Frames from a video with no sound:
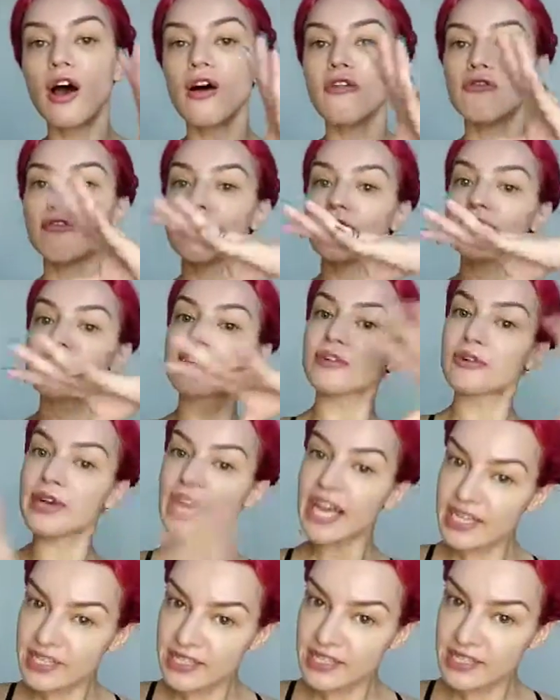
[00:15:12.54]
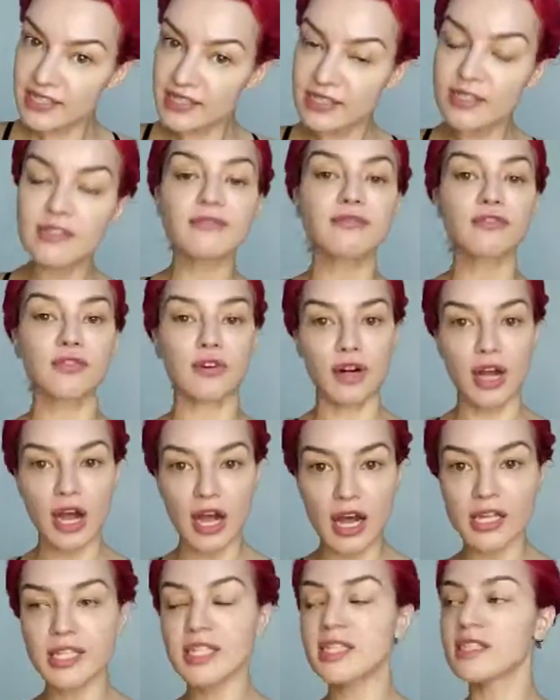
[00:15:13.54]
For the rest, for
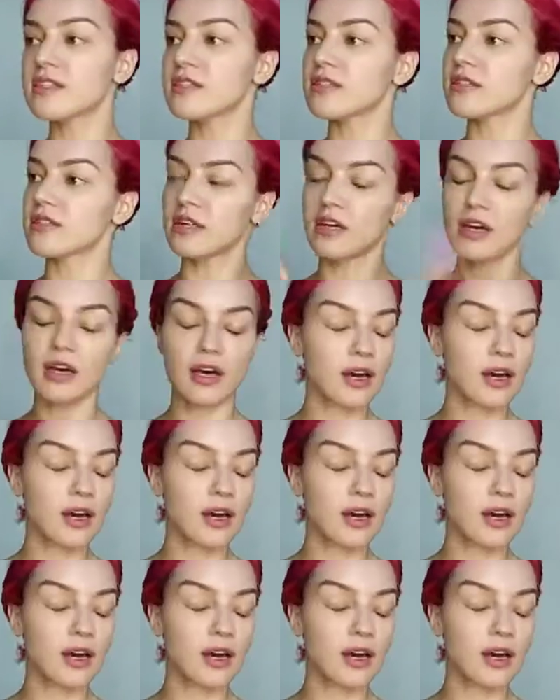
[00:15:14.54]
us,